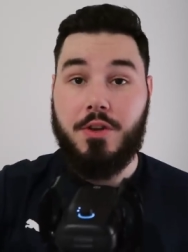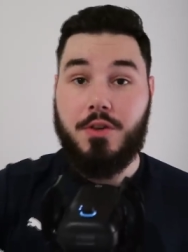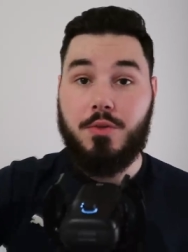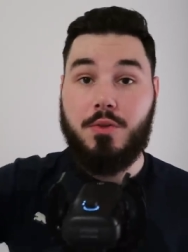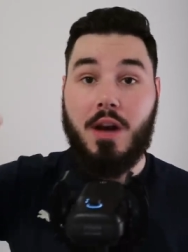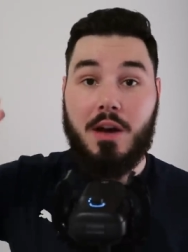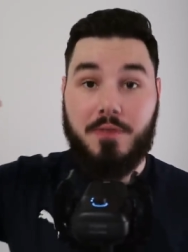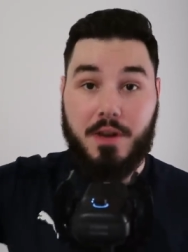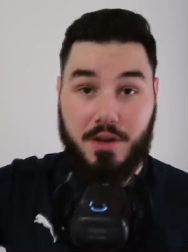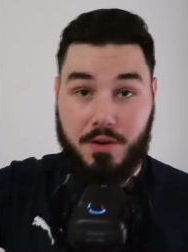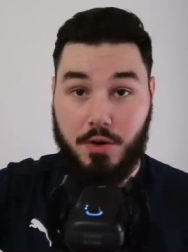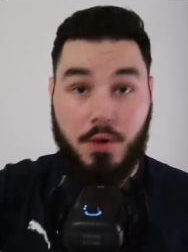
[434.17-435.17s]
You love a
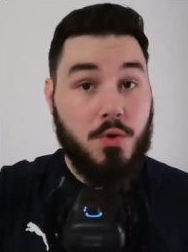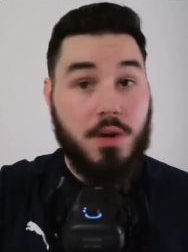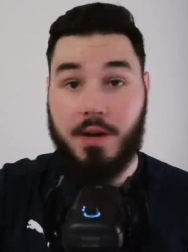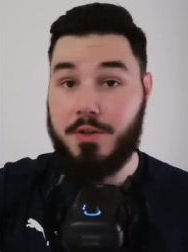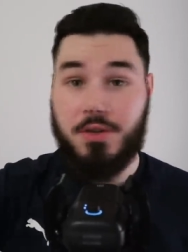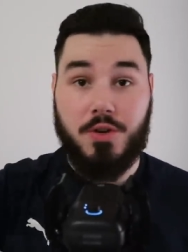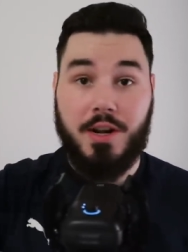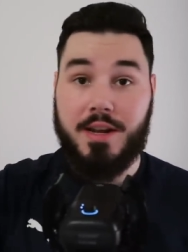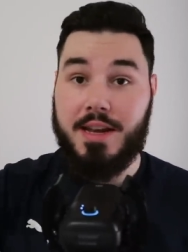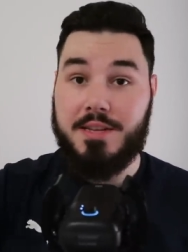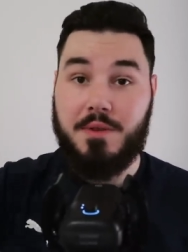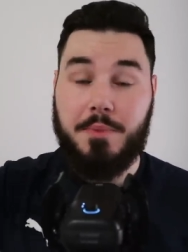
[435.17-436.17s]
new country, I
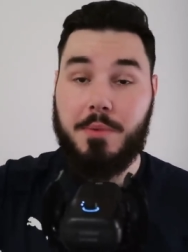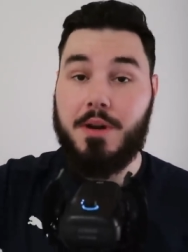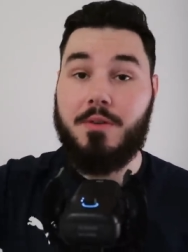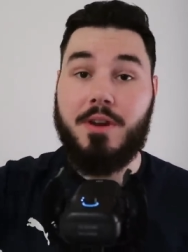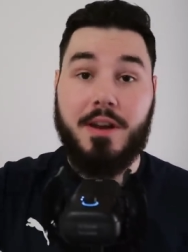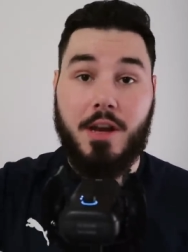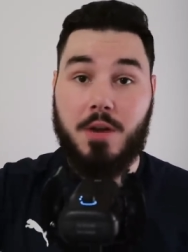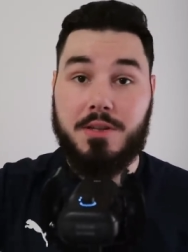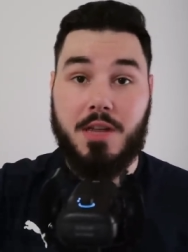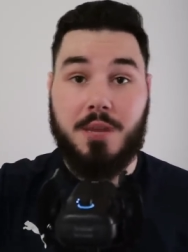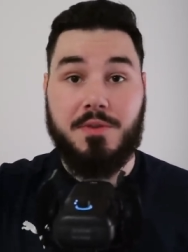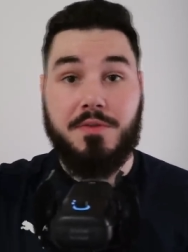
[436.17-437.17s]
guess, but people don't really know in
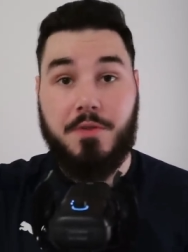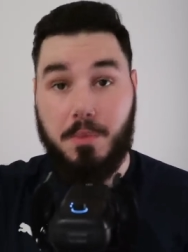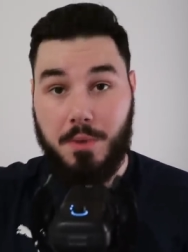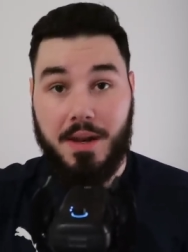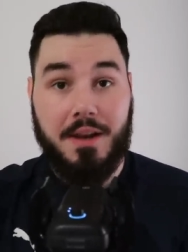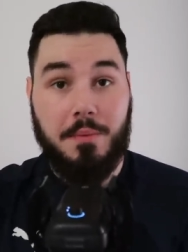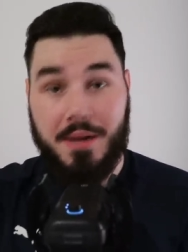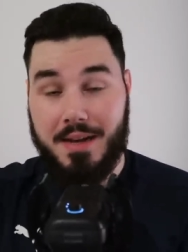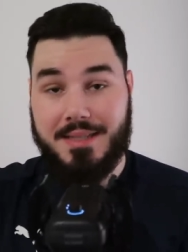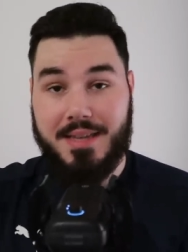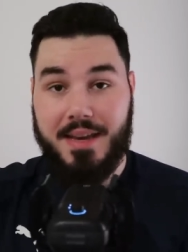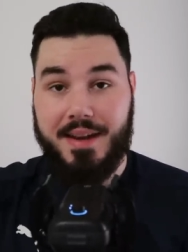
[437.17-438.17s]
terms of football
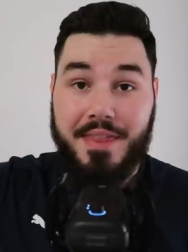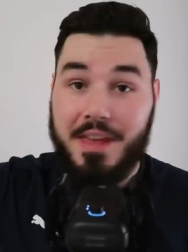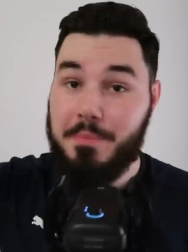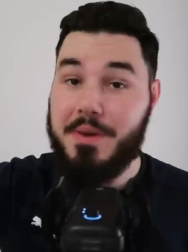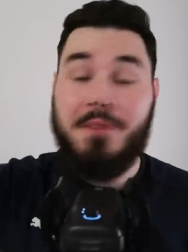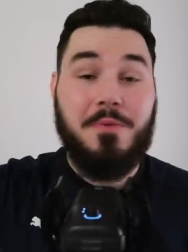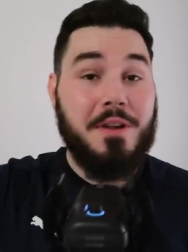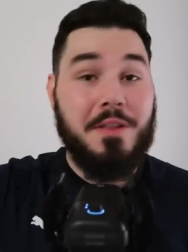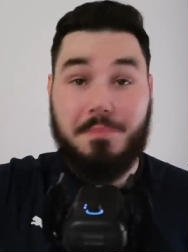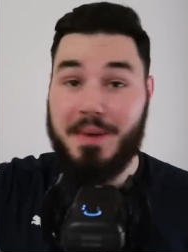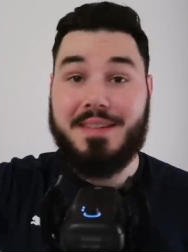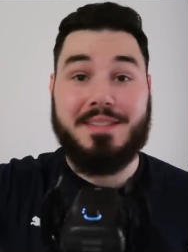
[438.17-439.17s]
ability. And they beat one of
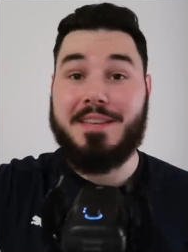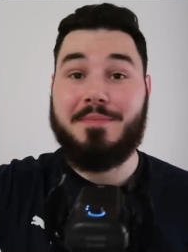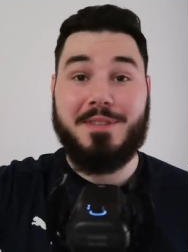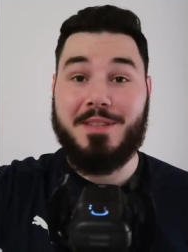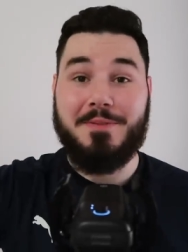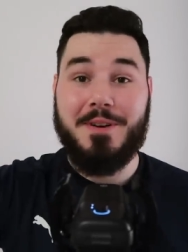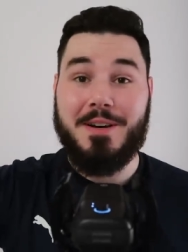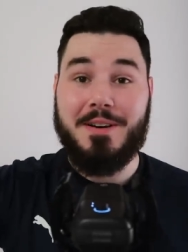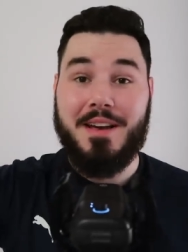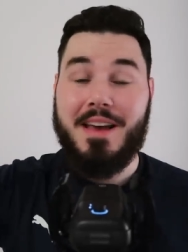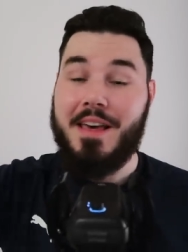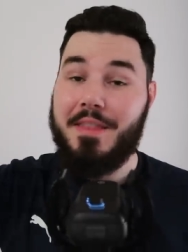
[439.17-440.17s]
the best teams in the
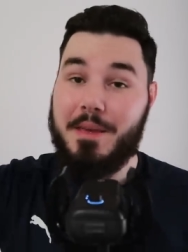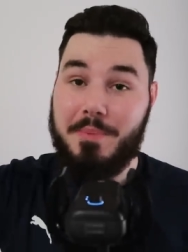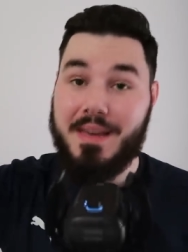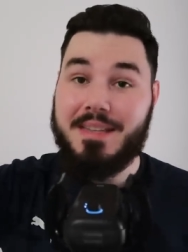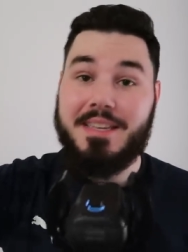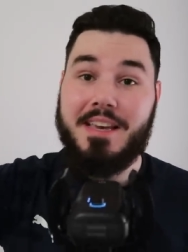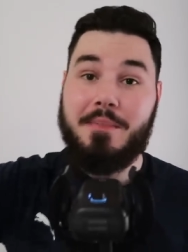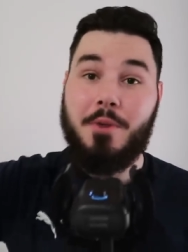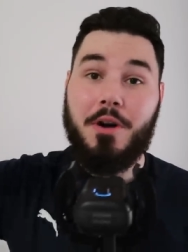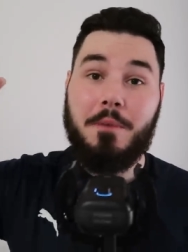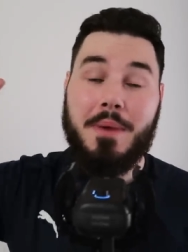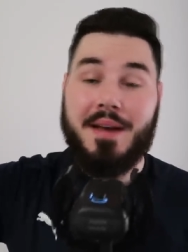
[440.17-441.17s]
world. They beat a team
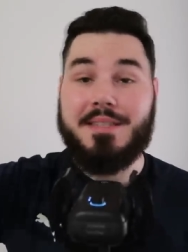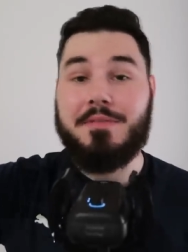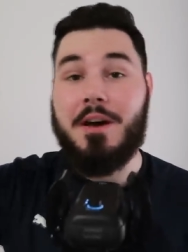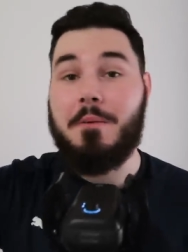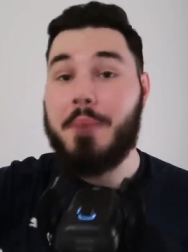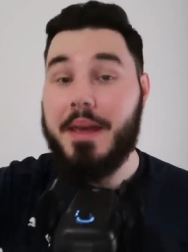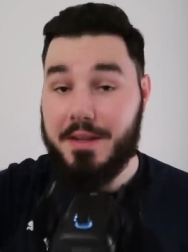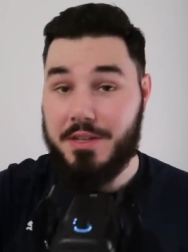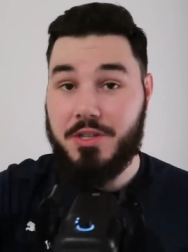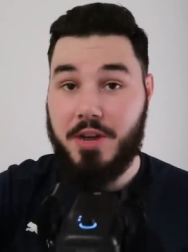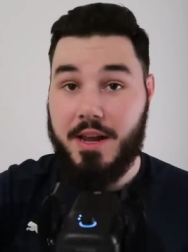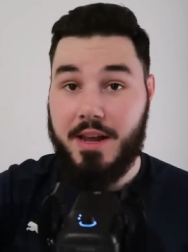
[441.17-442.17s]
on a massive unbeaten
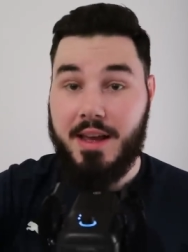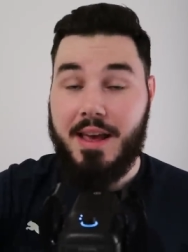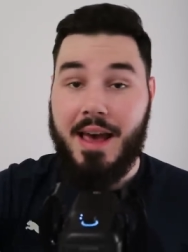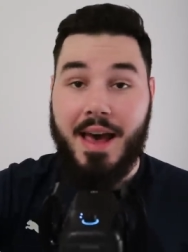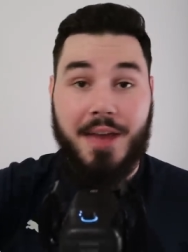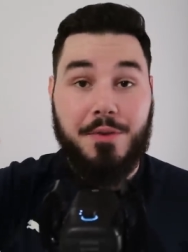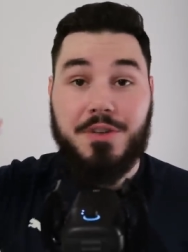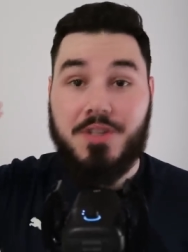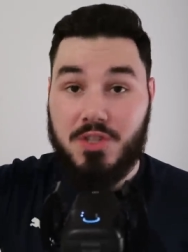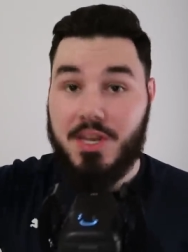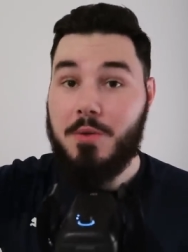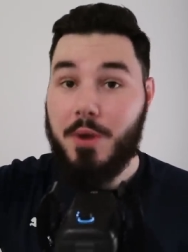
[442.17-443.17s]
streak. And you
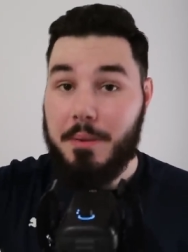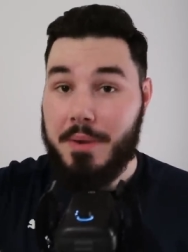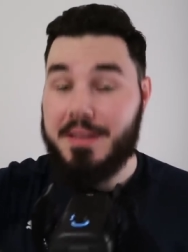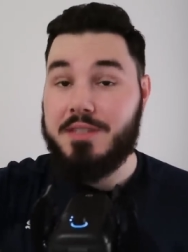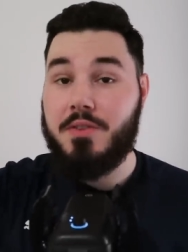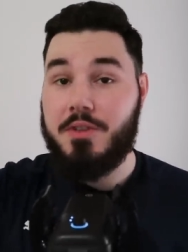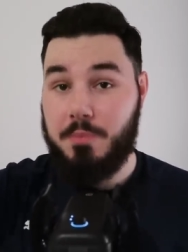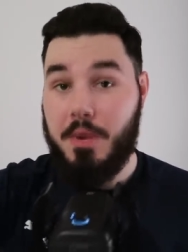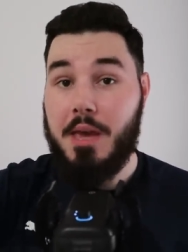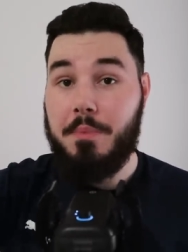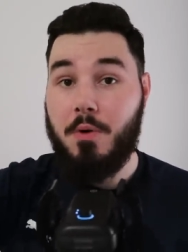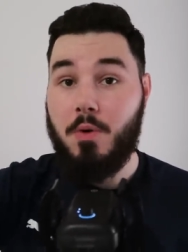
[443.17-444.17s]
just see what it means to those
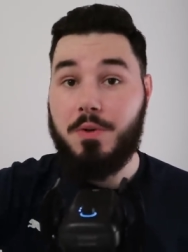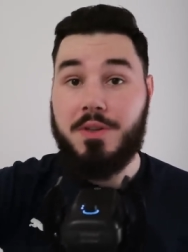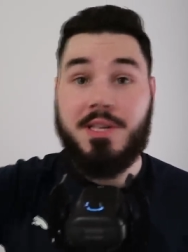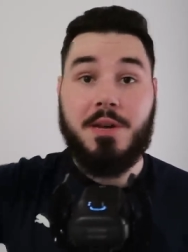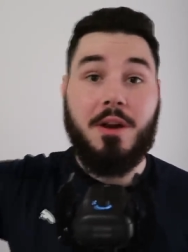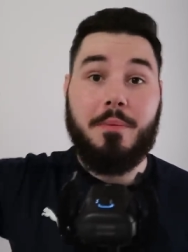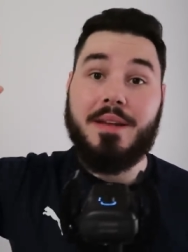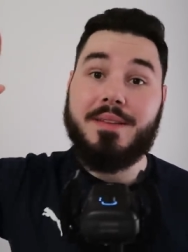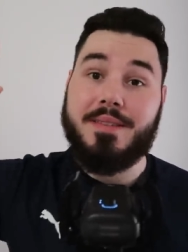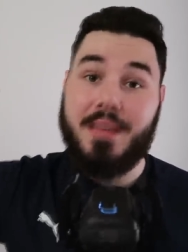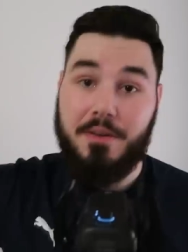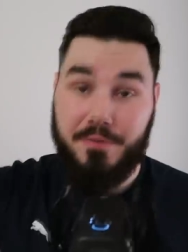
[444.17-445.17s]
people. You see what it
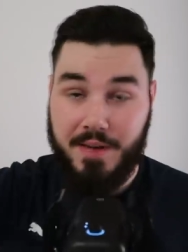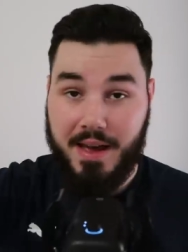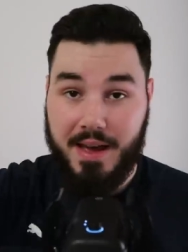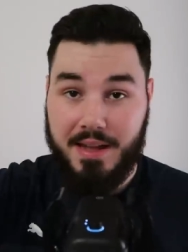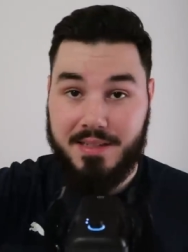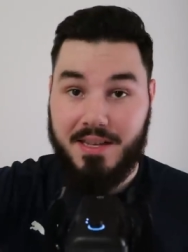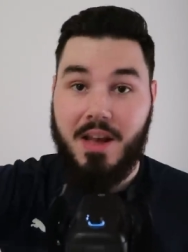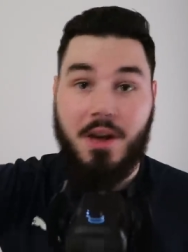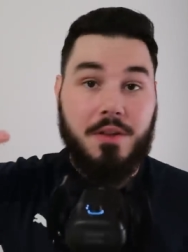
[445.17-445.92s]
means to their fans.